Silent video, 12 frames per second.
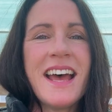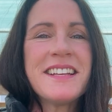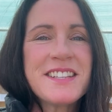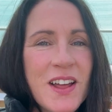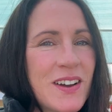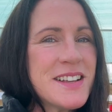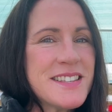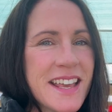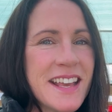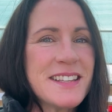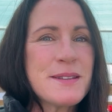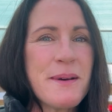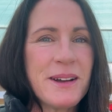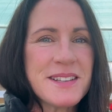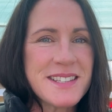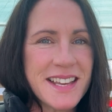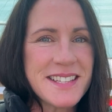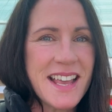As long as it gets about
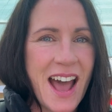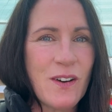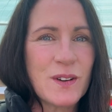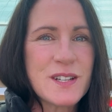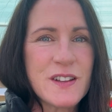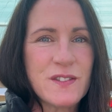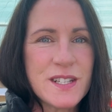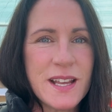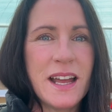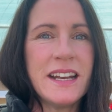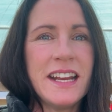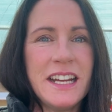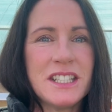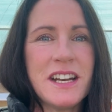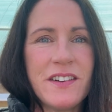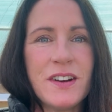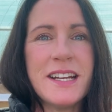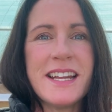6 hours of sun each and
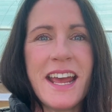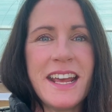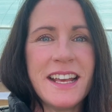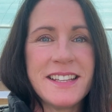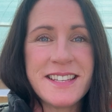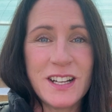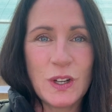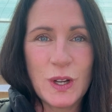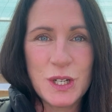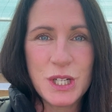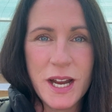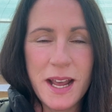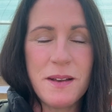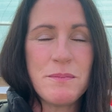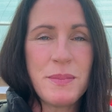every day, it's in good shape.